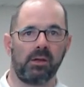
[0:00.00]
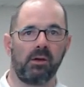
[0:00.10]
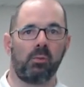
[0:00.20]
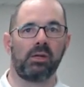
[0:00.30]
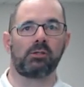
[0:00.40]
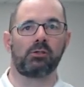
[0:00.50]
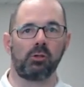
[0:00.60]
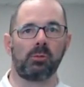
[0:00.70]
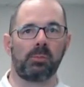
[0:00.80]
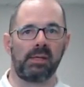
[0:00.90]
with a
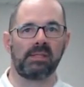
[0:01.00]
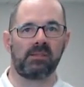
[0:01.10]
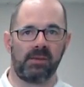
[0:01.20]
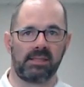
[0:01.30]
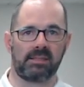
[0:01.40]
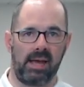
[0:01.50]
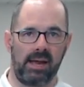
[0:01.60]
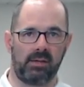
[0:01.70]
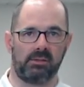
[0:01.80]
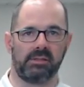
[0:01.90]
two-piece fixed
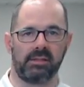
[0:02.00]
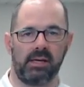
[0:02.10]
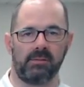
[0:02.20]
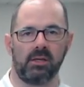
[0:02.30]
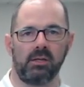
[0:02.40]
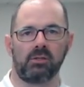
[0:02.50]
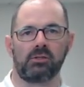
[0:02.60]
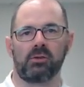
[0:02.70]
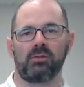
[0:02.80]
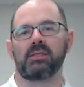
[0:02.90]
angle design, the
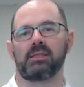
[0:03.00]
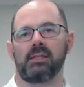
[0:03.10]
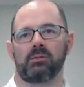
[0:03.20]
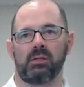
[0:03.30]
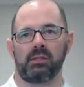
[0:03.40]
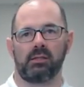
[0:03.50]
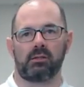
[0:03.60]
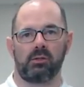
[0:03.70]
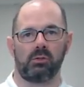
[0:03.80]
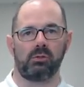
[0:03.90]
service kit will
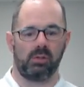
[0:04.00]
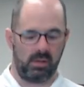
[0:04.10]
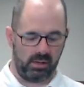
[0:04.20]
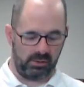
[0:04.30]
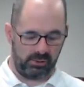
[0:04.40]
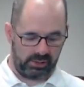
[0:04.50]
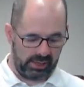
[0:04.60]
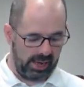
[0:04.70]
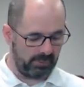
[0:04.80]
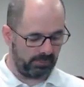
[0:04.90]
include the
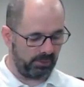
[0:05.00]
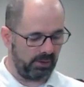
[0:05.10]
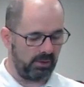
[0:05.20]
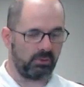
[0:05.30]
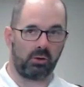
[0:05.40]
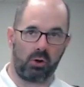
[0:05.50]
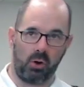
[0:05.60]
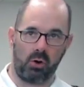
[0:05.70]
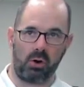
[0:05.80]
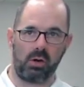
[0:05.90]
cap, the
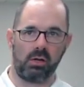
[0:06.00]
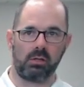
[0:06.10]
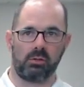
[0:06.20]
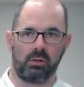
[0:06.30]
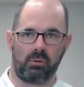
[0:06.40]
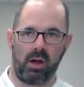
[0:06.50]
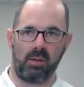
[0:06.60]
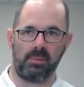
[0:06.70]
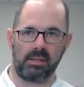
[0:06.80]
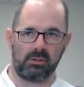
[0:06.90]
core, the
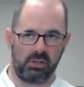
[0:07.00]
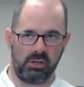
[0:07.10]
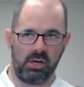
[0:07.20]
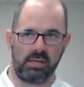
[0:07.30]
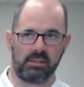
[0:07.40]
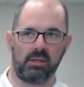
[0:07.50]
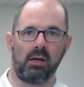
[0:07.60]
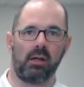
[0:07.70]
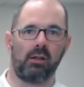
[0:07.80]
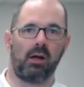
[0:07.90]
grommet, the nut,
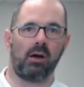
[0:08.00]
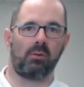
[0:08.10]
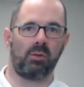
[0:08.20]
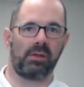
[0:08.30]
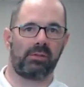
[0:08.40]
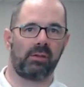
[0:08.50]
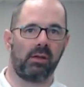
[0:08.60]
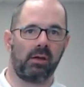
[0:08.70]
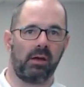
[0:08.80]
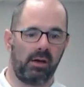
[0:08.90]
along with
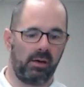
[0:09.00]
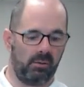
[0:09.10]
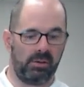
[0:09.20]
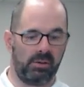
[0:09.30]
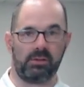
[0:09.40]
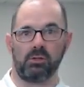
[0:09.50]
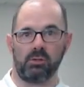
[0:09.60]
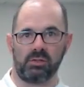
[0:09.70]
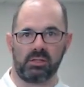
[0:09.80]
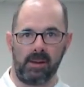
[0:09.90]
the
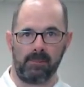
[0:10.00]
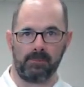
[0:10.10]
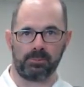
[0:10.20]
new stem.